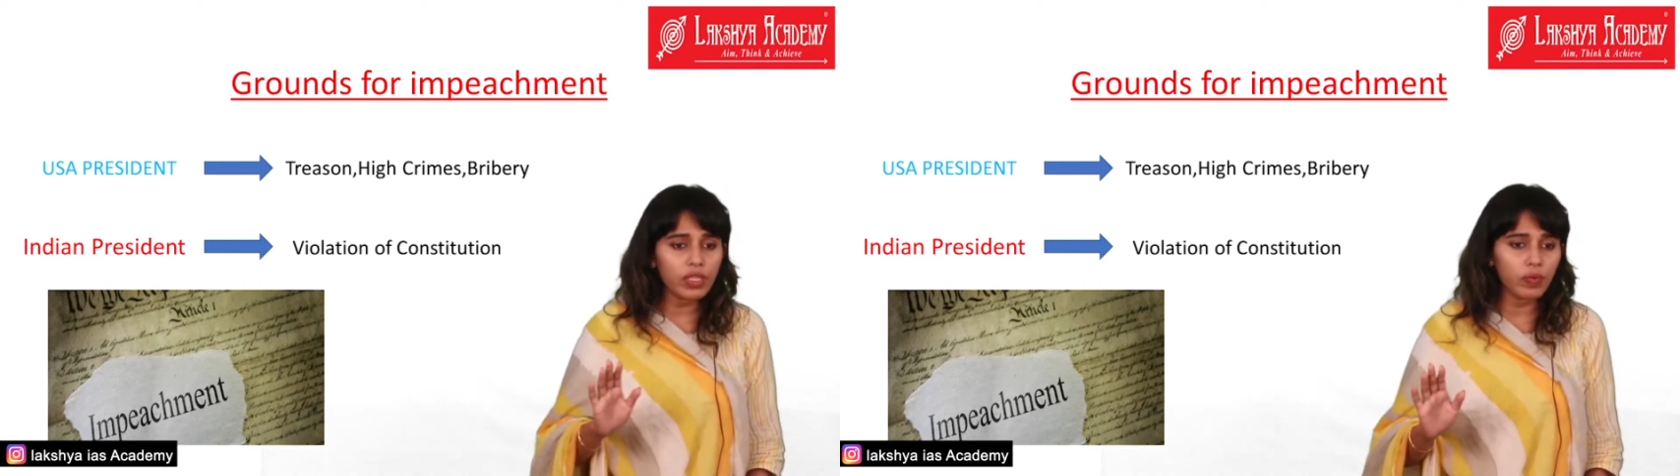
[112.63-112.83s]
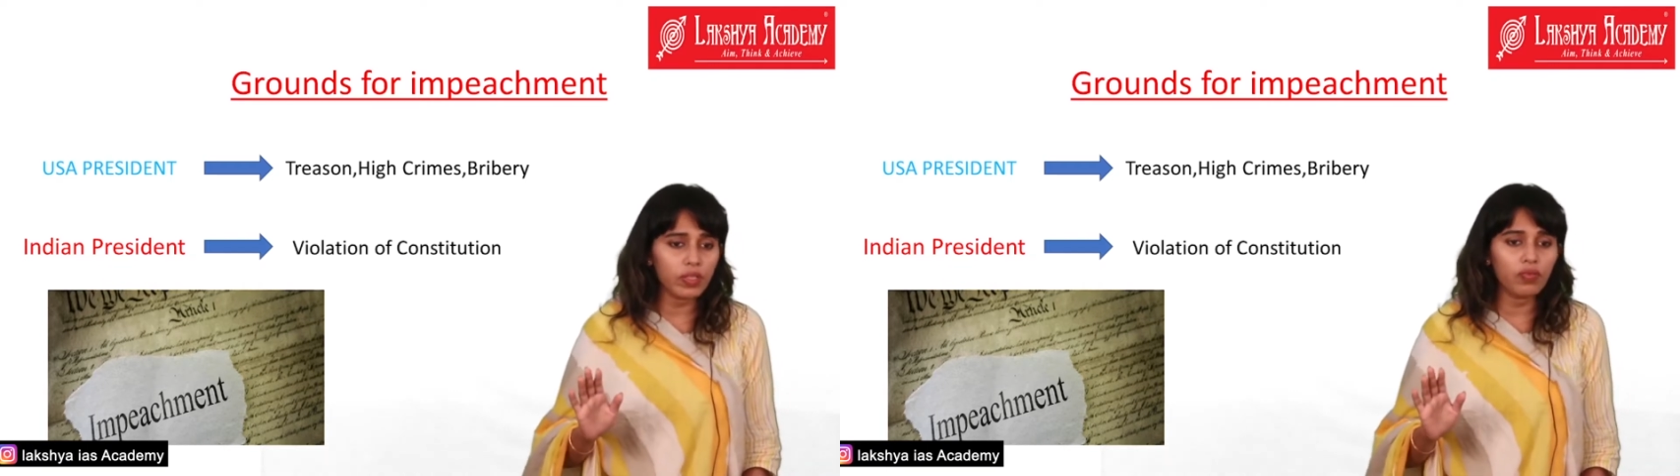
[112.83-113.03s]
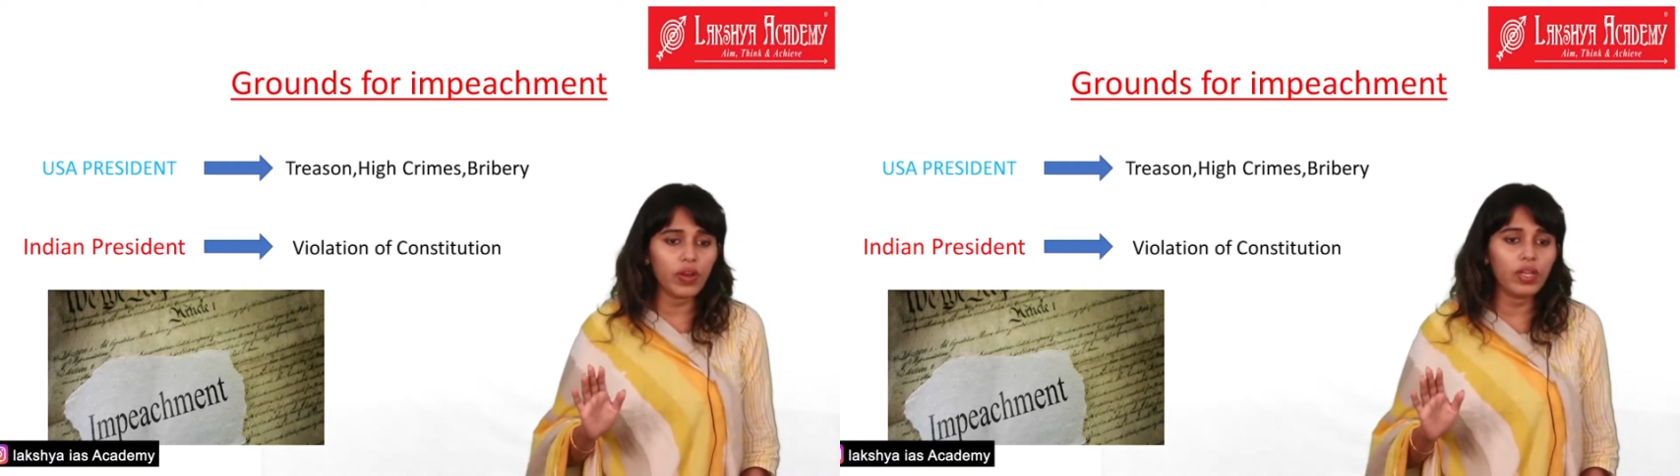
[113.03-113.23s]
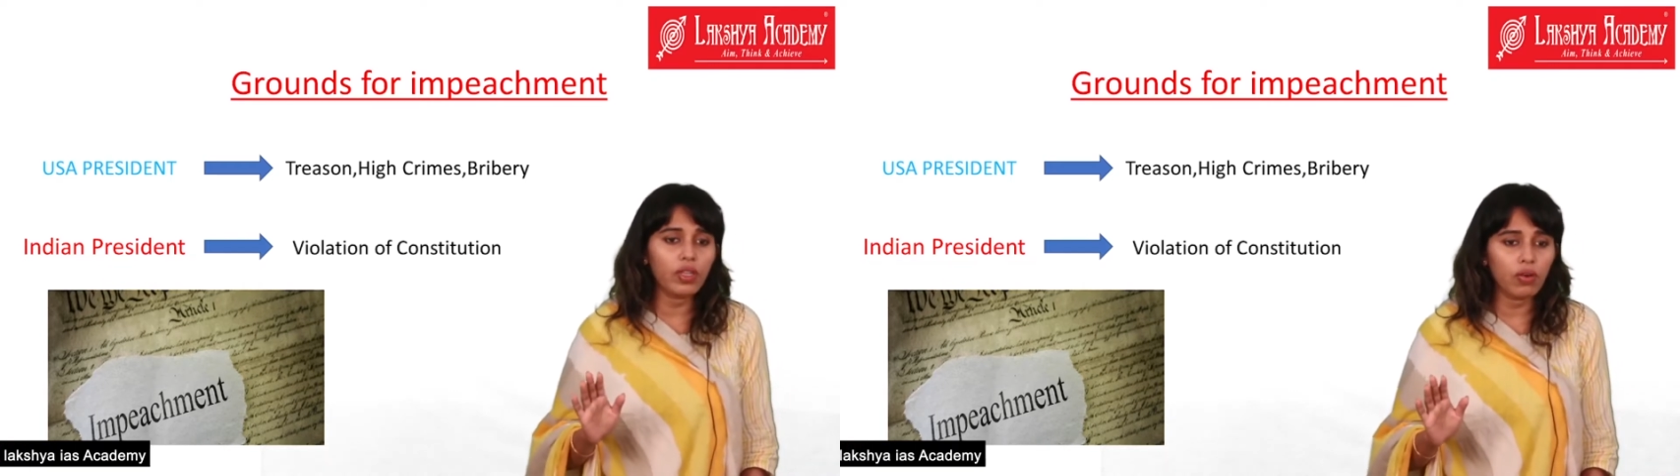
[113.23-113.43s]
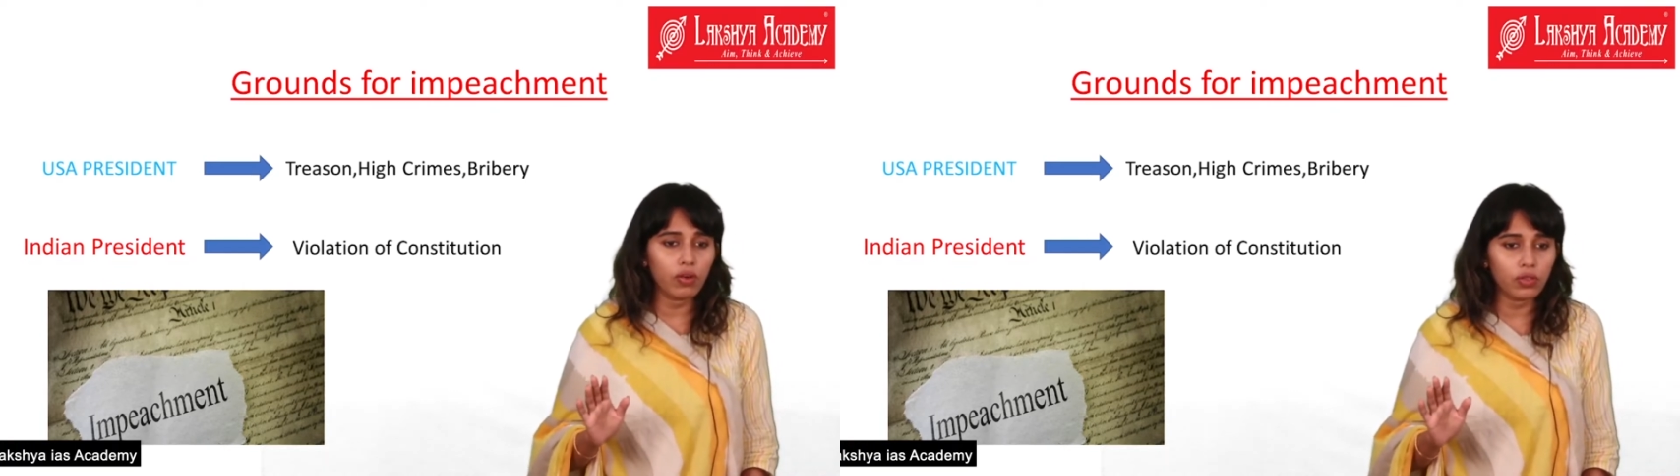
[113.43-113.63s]
specified in
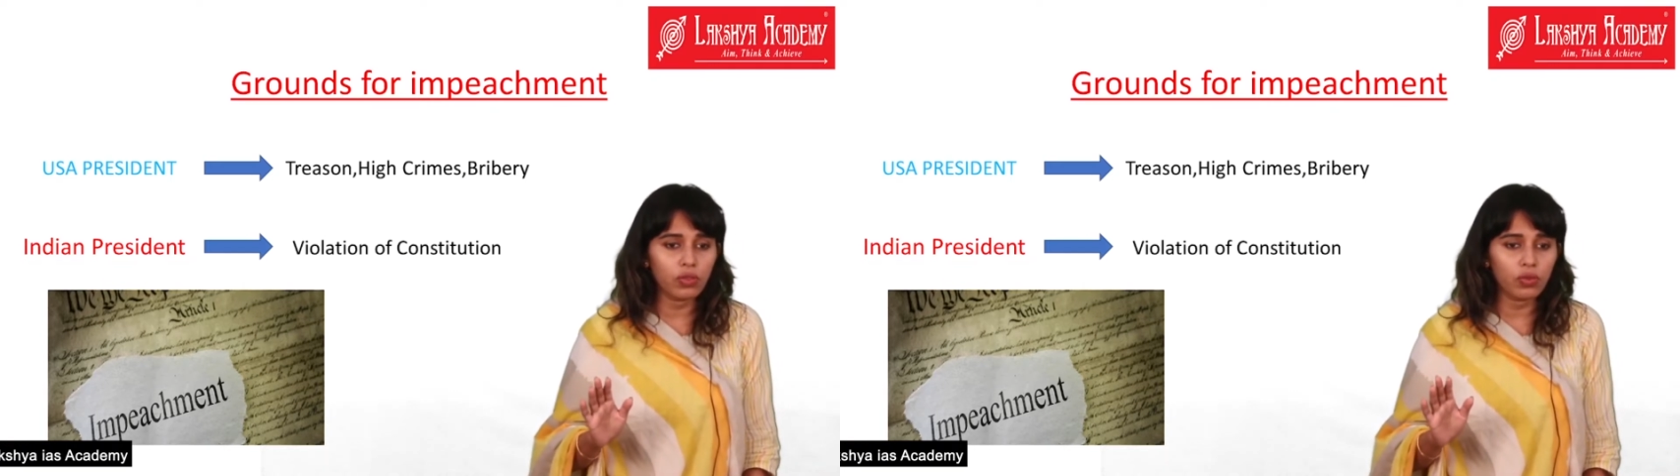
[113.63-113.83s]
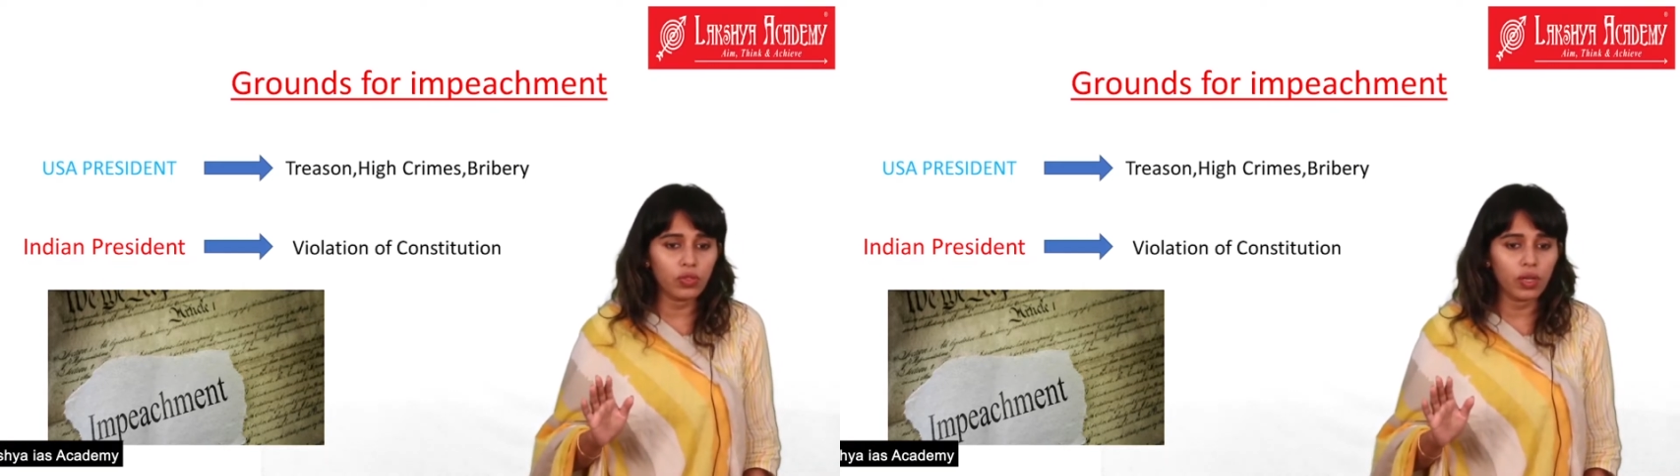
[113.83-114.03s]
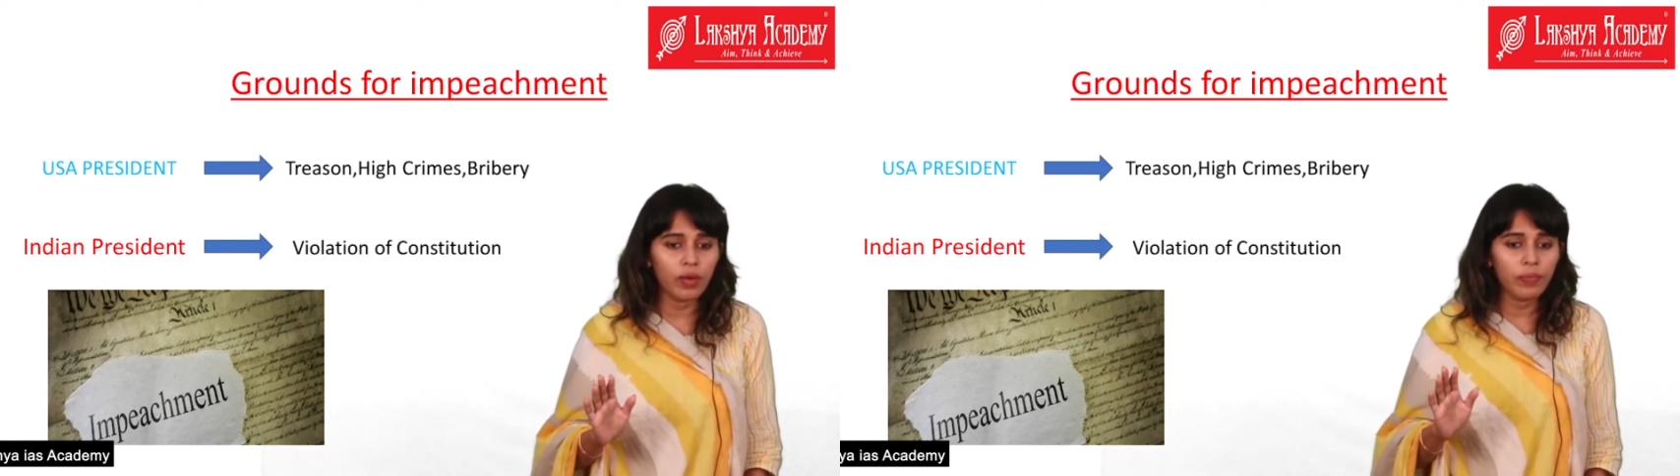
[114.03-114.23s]
the Constitution.